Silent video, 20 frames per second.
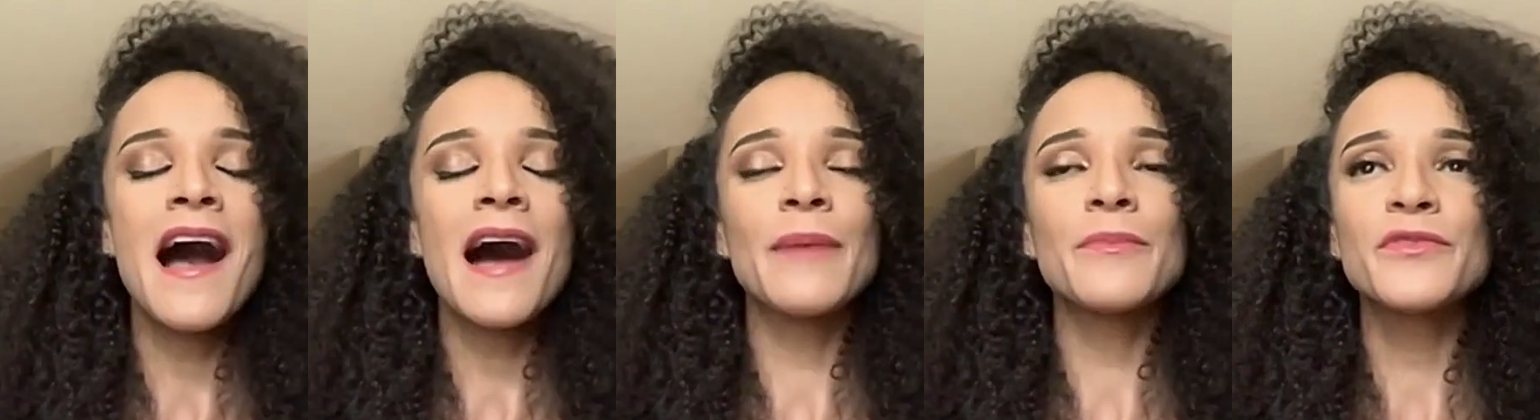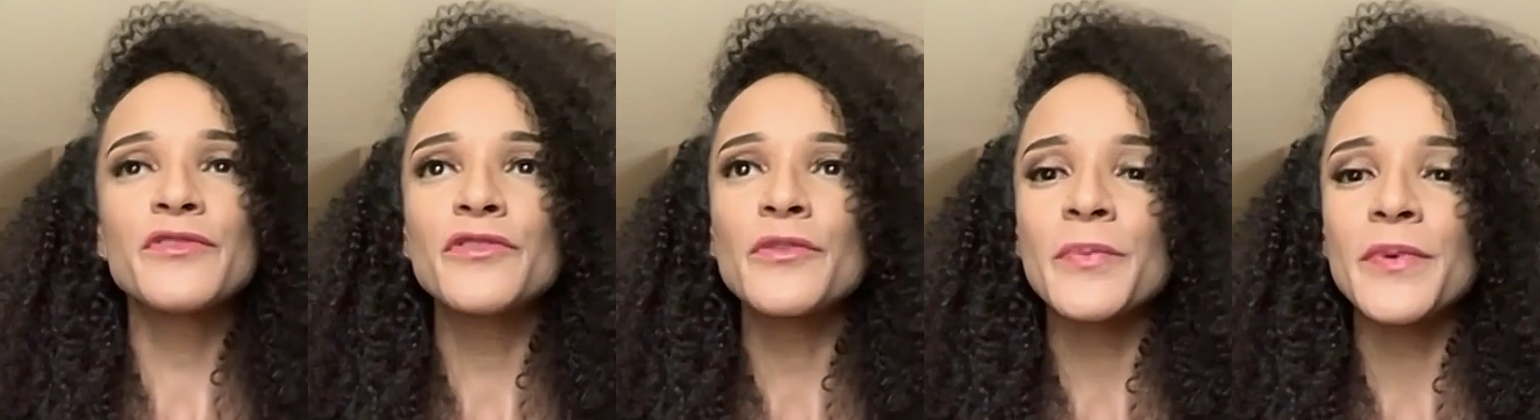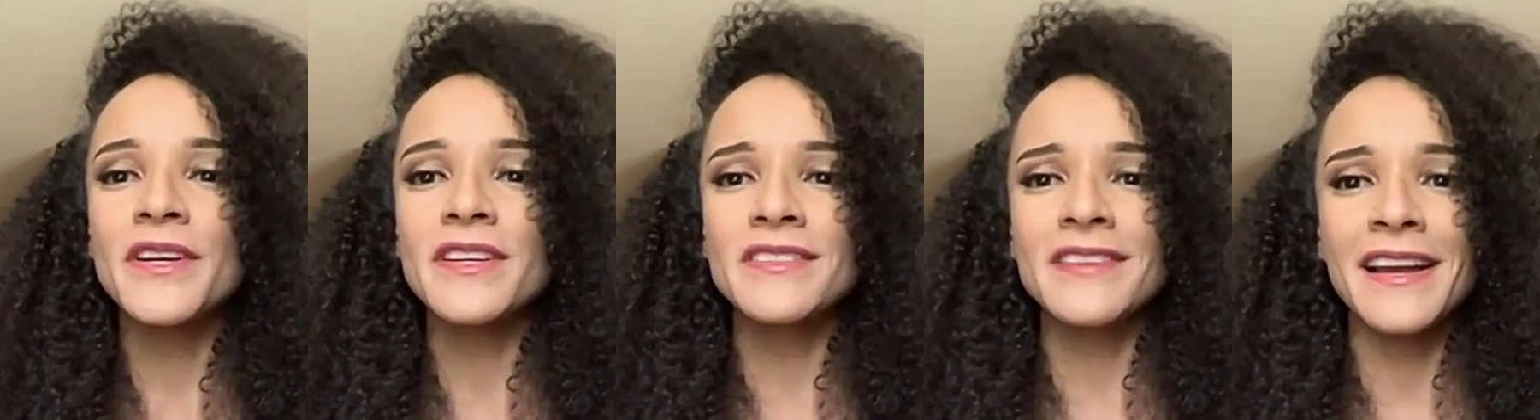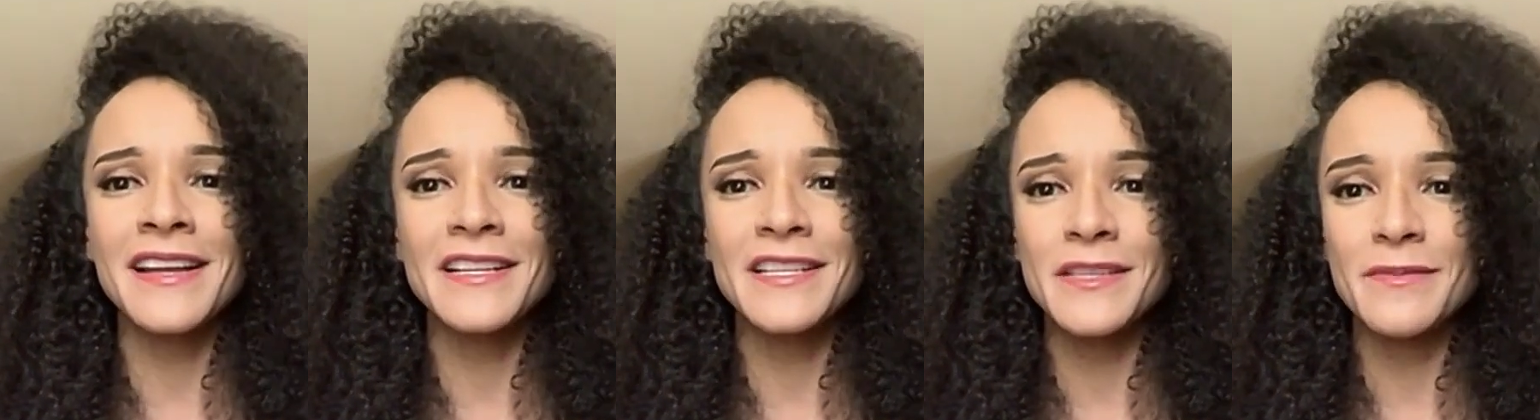I'm super
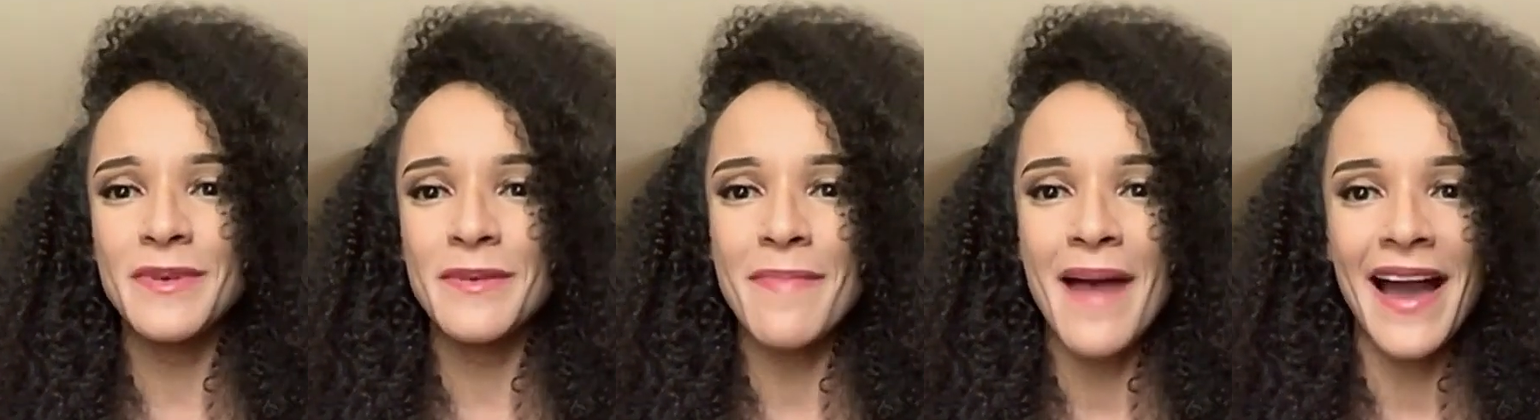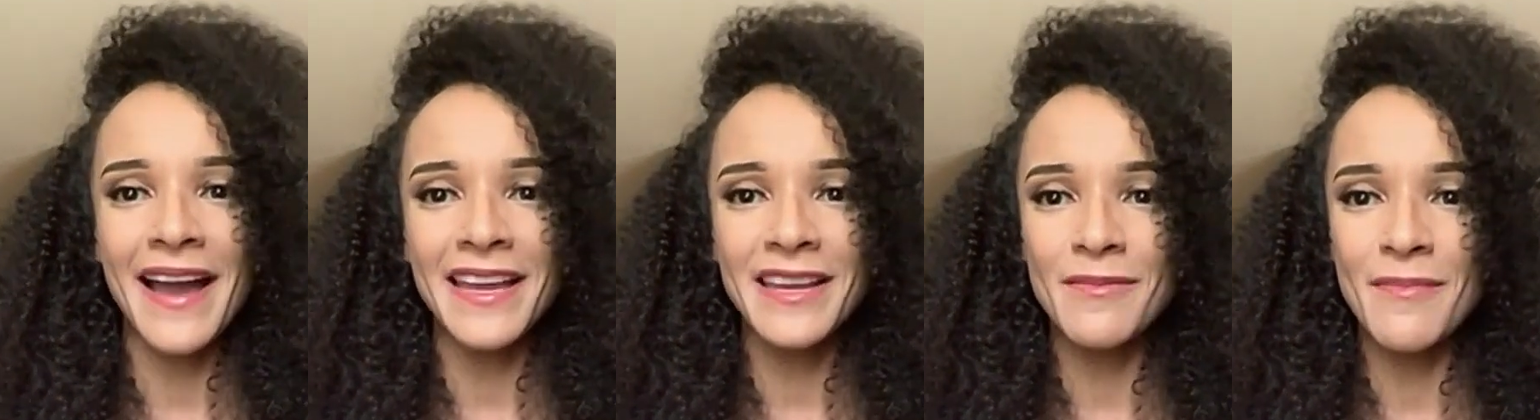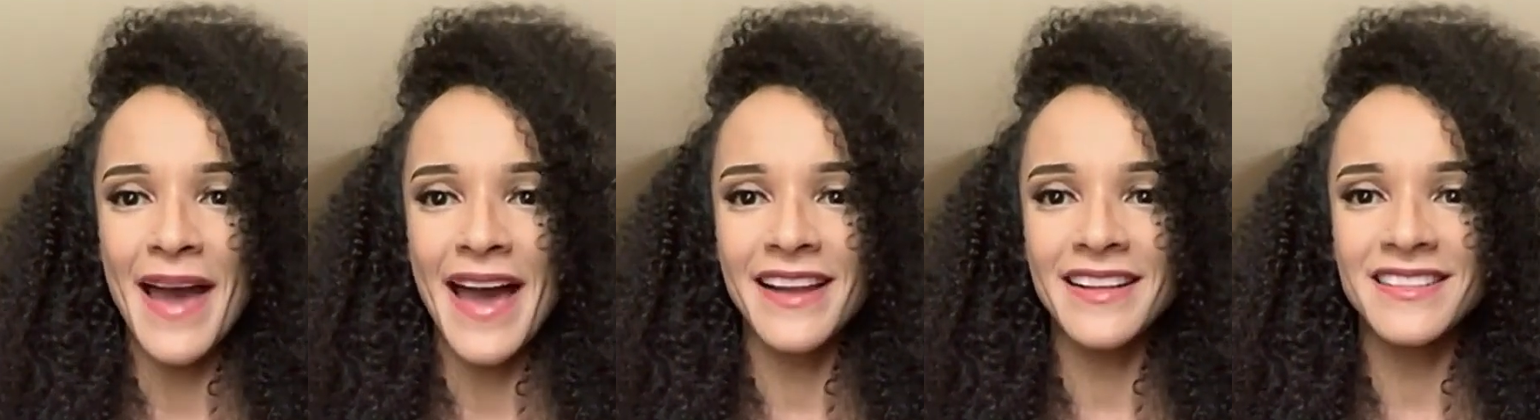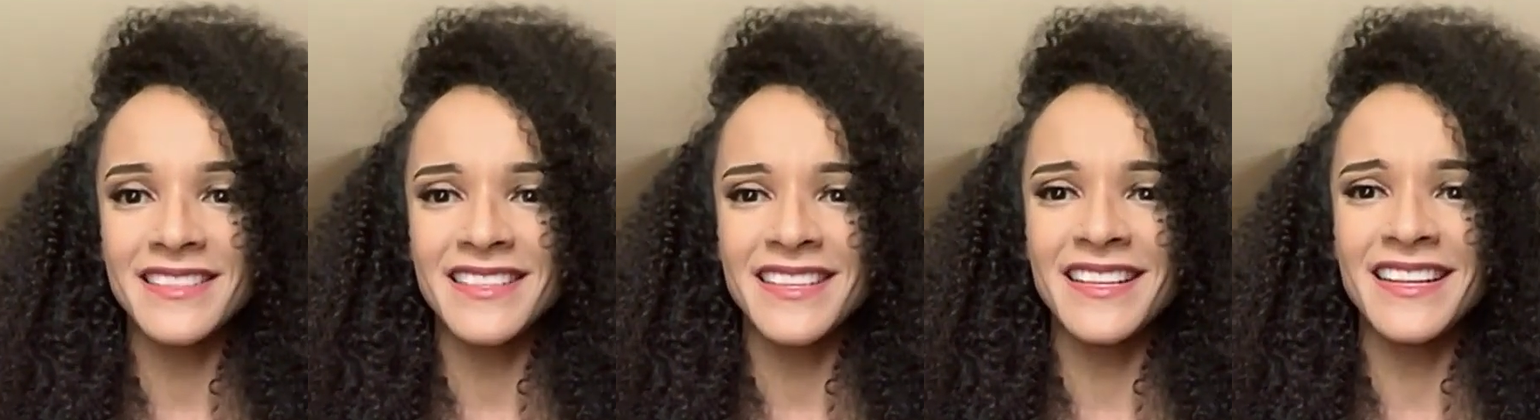excited to be back in
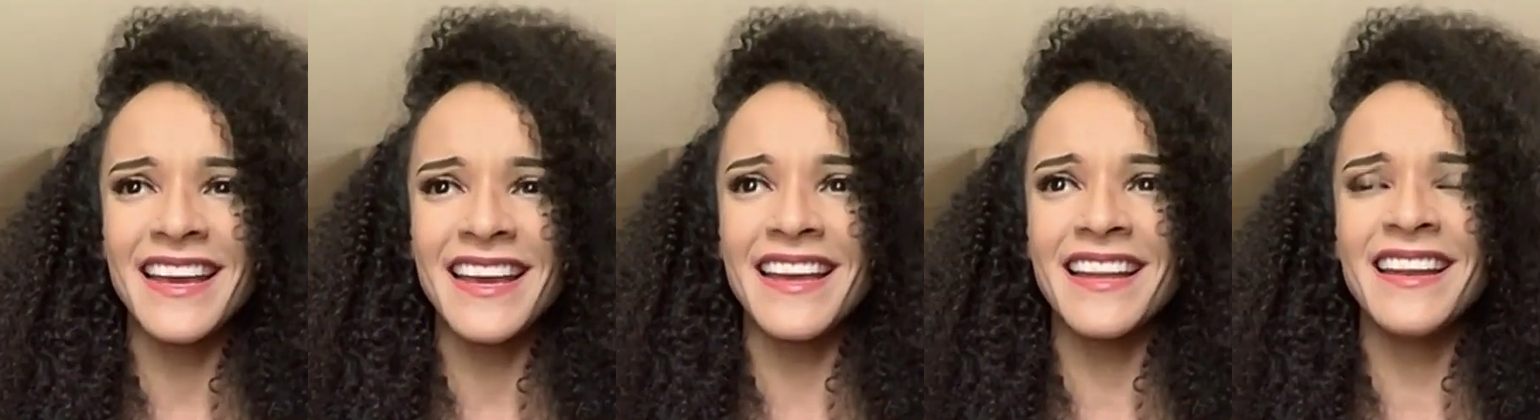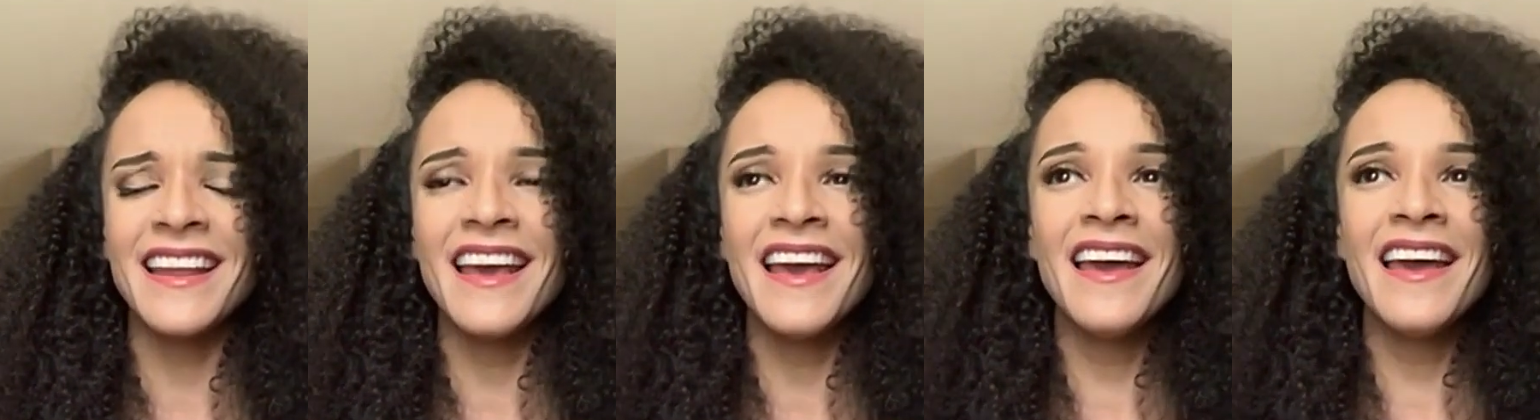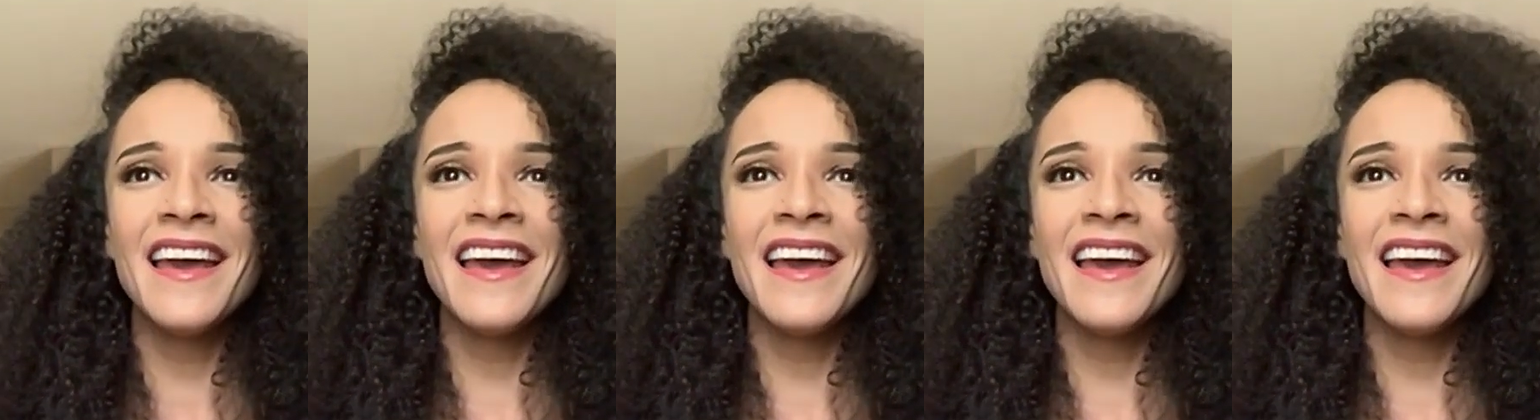Madison and